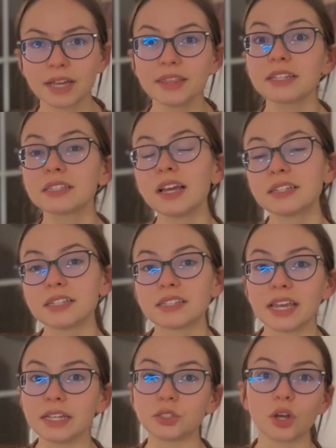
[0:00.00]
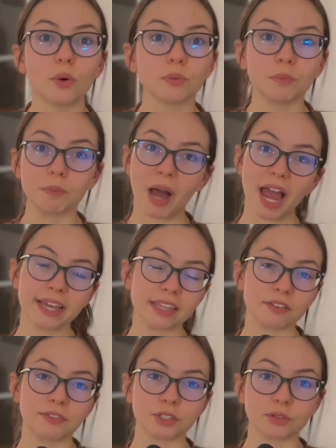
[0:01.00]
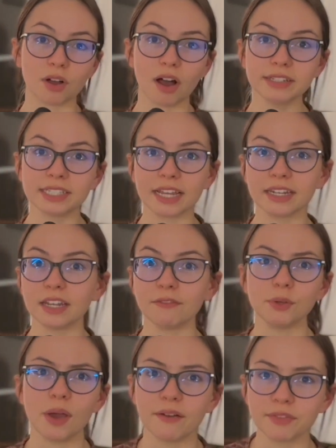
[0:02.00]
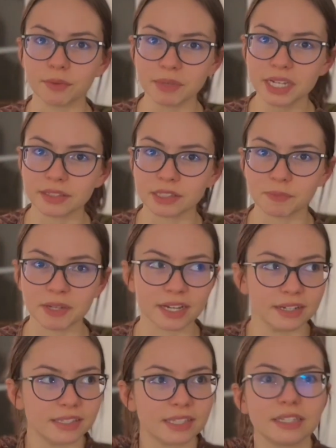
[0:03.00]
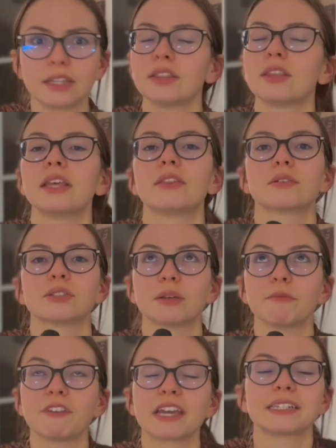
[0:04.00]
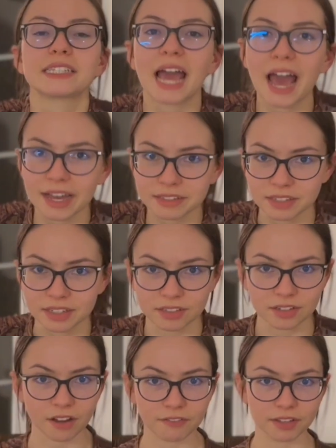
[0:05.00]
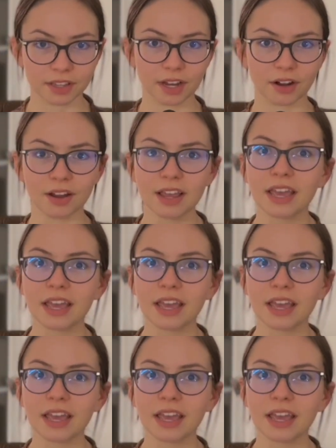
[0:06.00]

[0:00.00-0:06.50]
And that's not to say don't buy the official content if you have the means, because there's some fantastic stuff in there